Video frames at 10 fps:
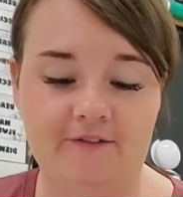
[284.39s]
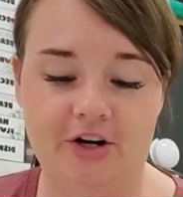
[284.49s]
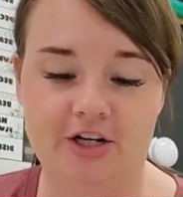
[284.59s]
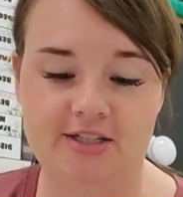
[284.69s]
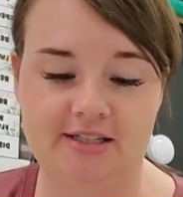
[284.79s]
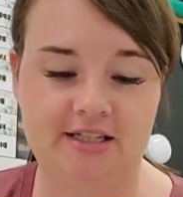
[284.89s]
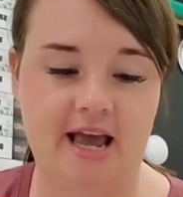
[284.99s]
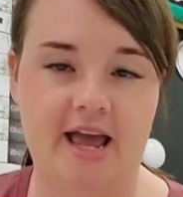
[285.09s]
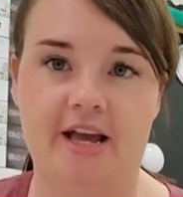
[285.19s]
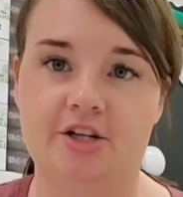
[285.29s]
First
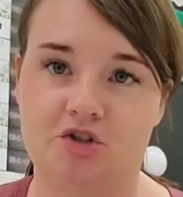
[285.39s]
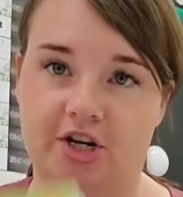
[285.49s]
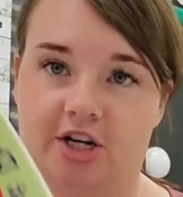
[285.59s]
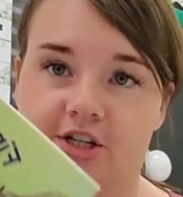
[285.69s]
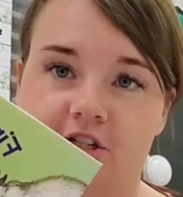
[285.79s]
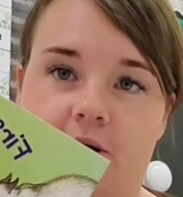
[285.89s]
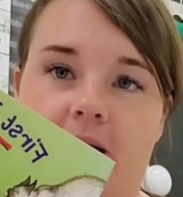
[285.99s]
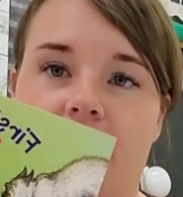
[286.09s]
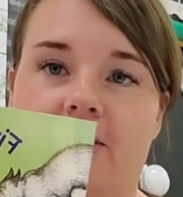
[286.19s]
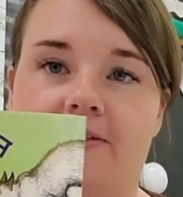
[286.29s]
Day Jitter. So
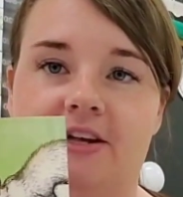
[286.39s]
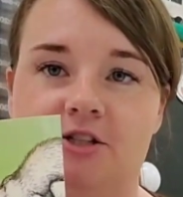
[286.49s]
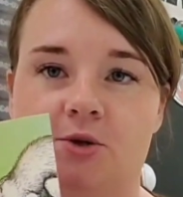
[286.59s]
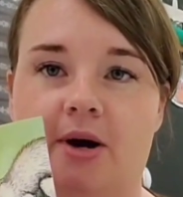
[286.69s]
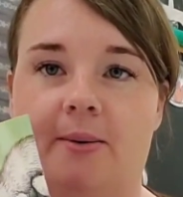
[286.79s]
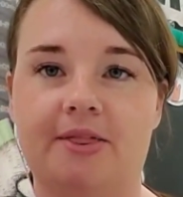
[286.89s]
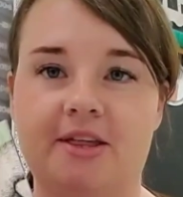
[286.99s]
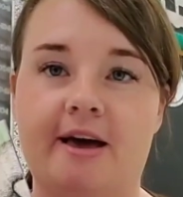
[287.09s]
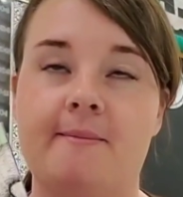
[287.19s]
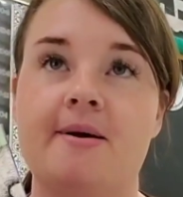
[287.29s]
I read this story with
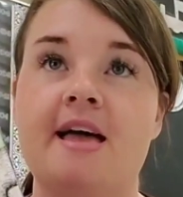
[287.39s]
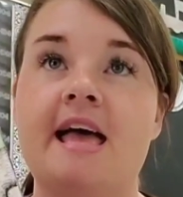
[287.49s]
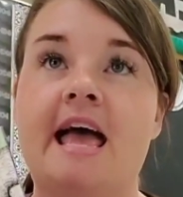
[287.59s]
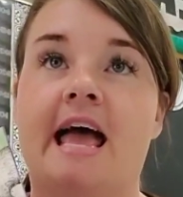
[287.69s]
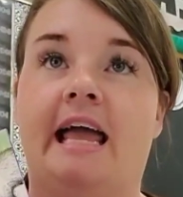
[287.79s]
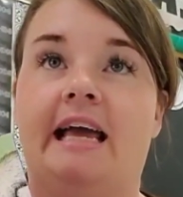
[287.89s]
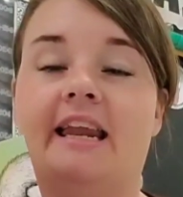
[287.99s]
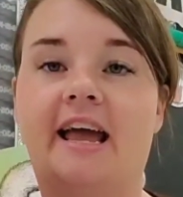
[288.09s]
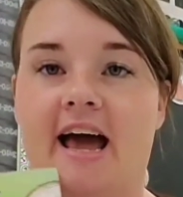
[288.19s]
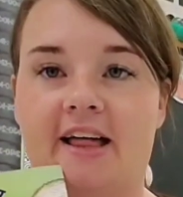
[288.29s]
them, and
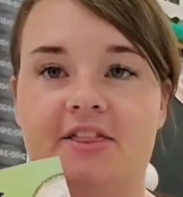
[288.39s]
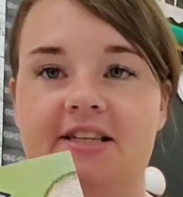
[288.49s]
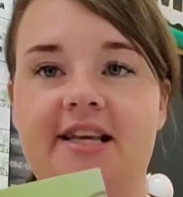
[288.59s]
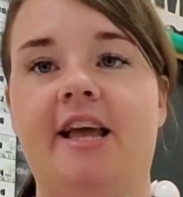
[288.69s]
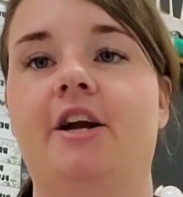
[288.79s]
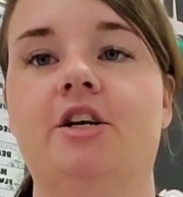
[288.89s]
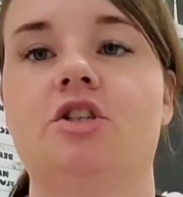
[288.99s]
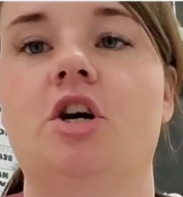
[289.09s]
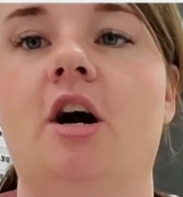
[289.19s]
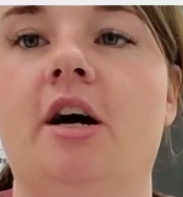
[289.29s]
I had this anchor
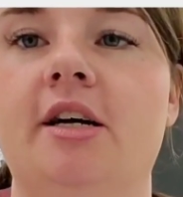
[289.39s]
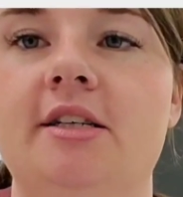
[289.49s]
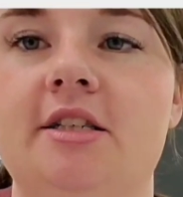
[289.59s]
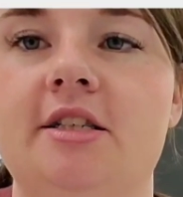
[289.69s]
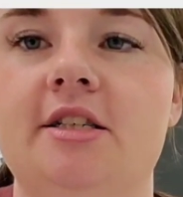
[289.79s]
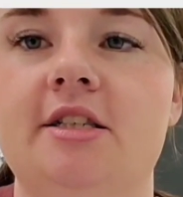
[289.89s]
chart.